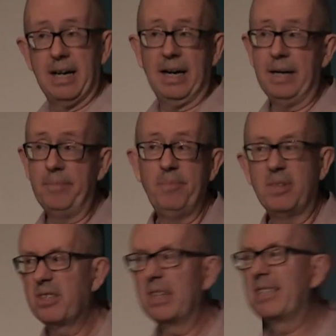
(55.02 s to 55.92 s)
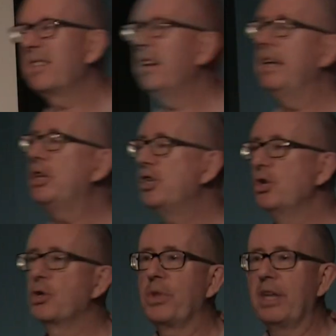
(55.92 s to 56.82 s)
there's certain
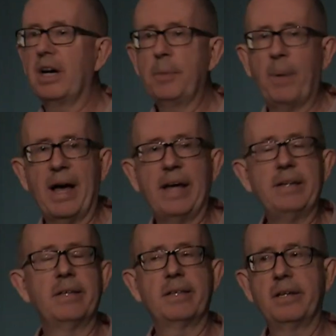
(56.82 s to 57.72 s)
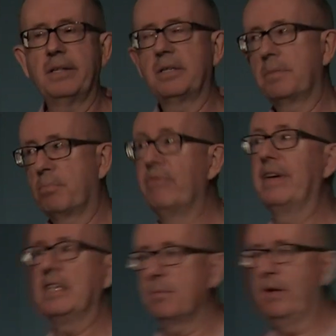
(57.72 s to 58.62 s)
issues with the iPad that
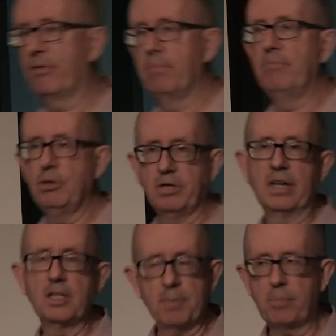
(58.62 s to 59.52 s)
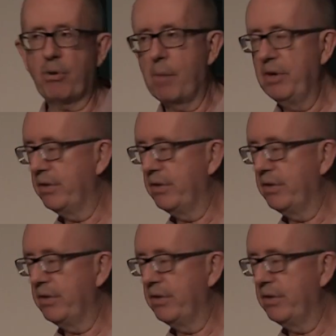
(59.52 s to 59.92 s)
prevents me from using it as my primary